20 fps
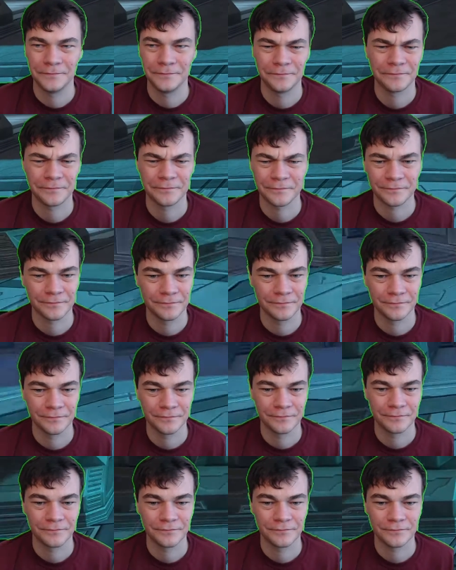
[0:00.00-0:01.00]

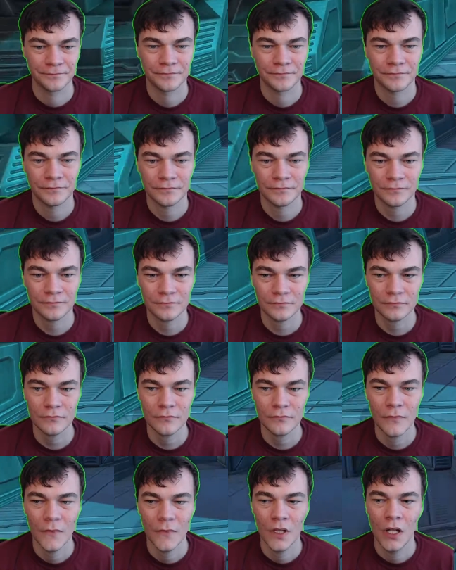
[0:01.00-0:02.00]

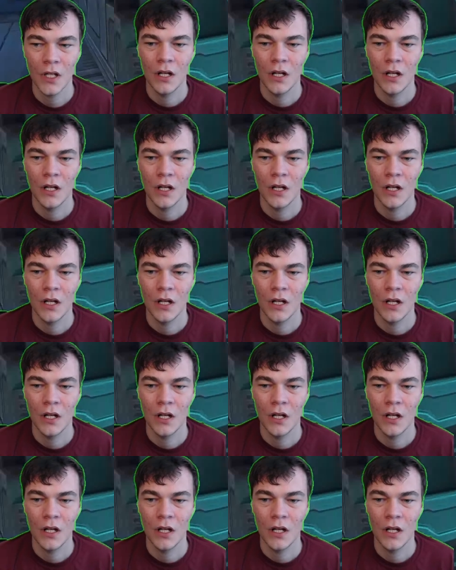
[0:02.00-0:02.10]
Nothing is said.